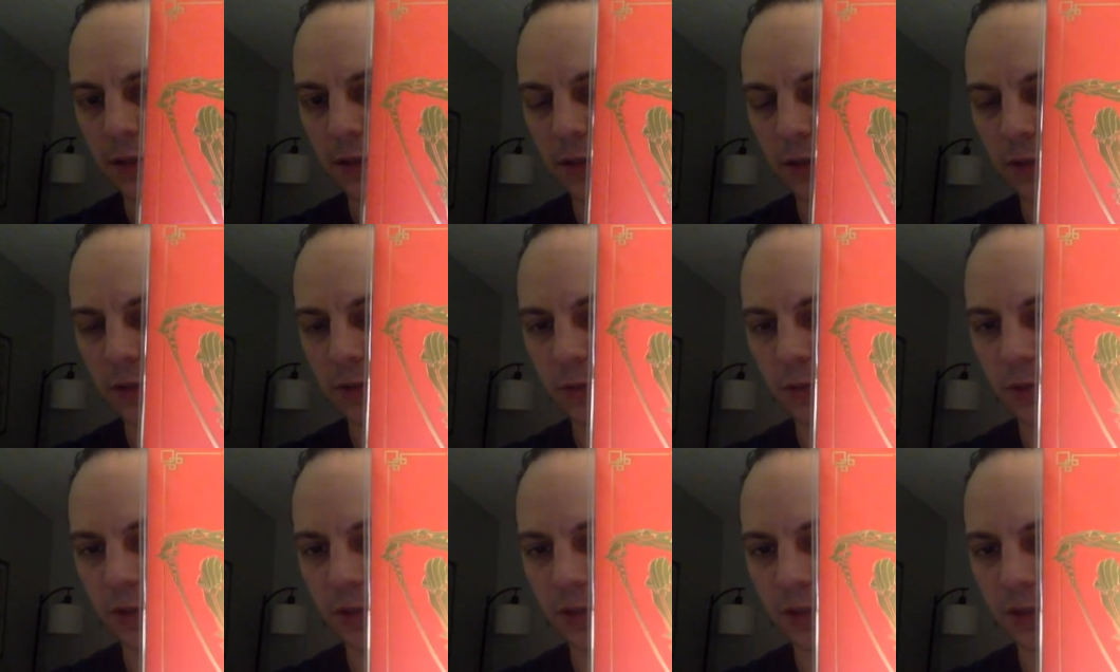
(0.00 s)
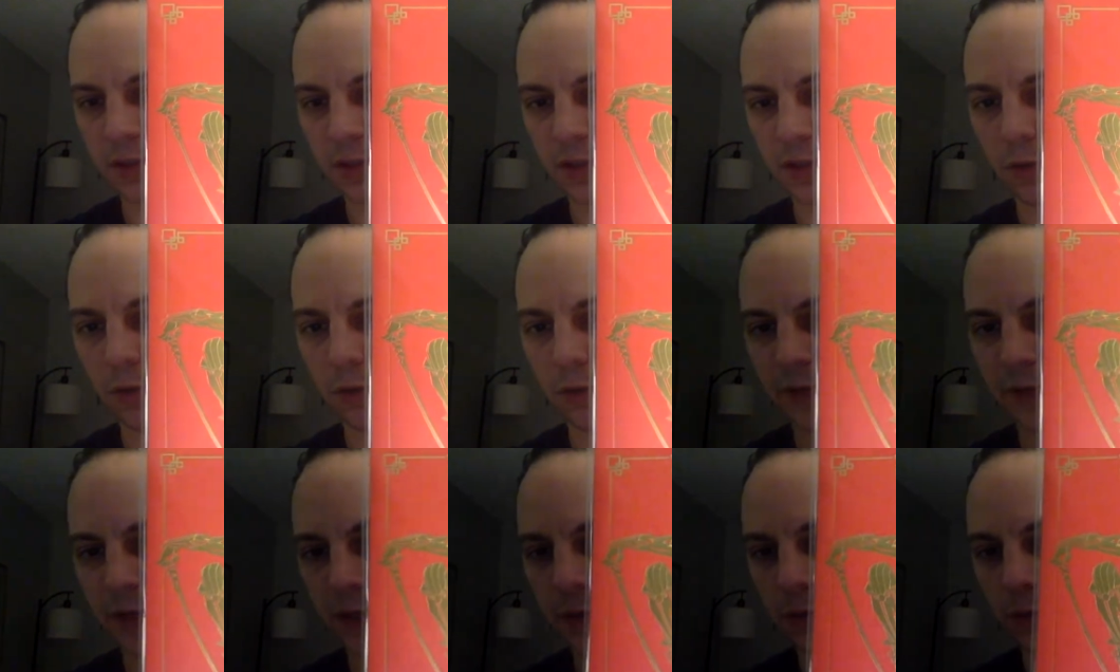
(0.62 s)
And I suppose because it's a
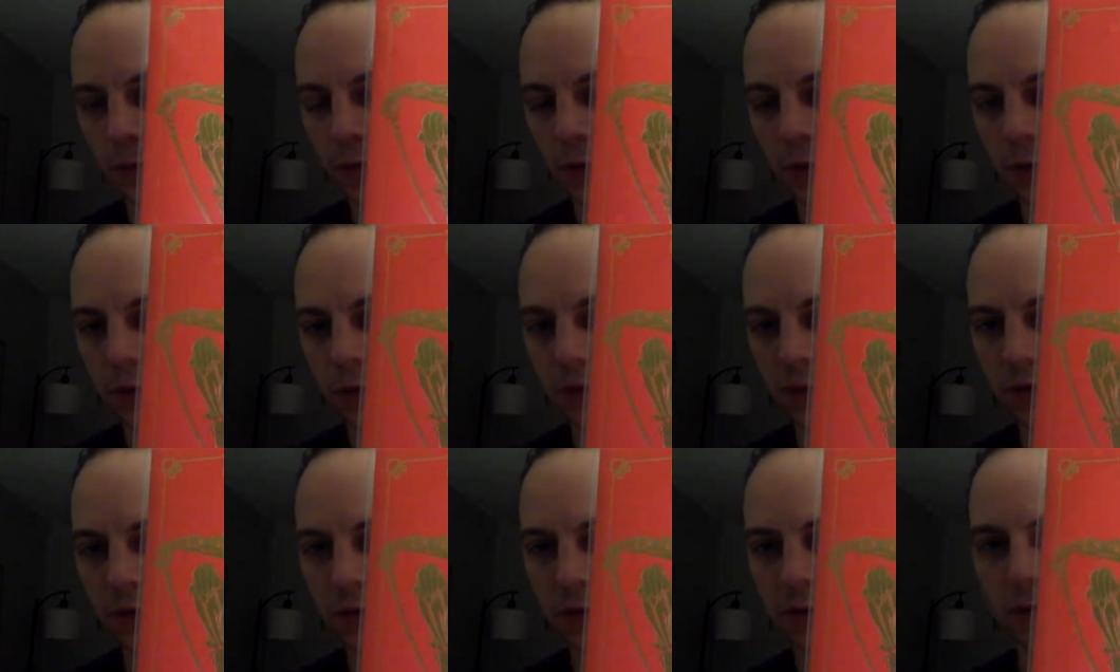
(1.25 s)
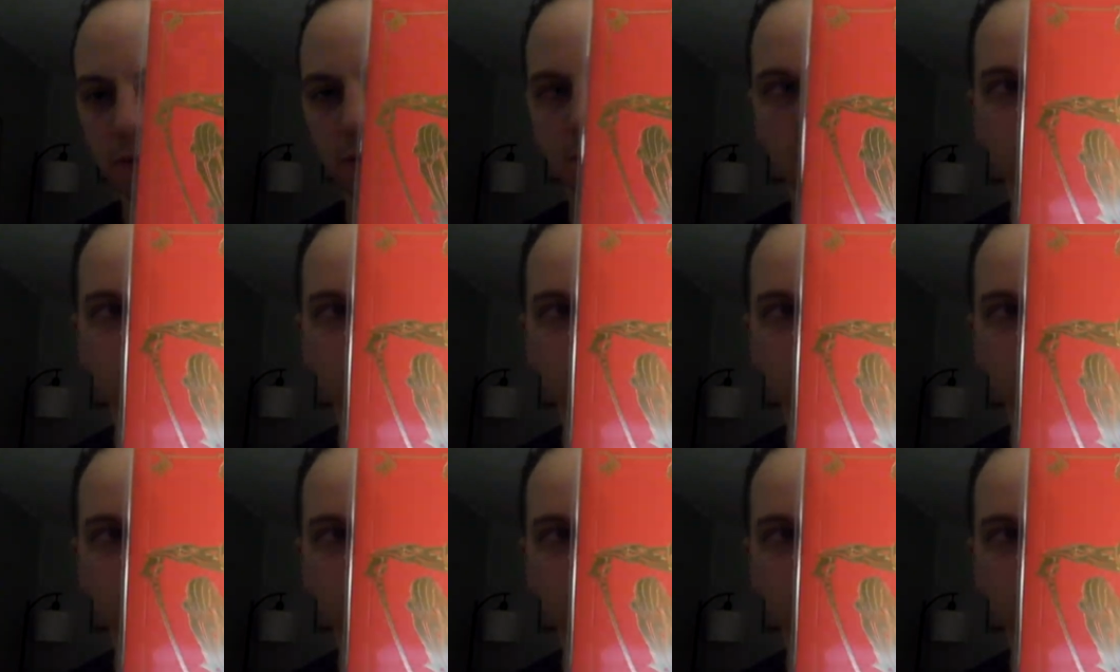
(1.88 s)
gold variant, who knows?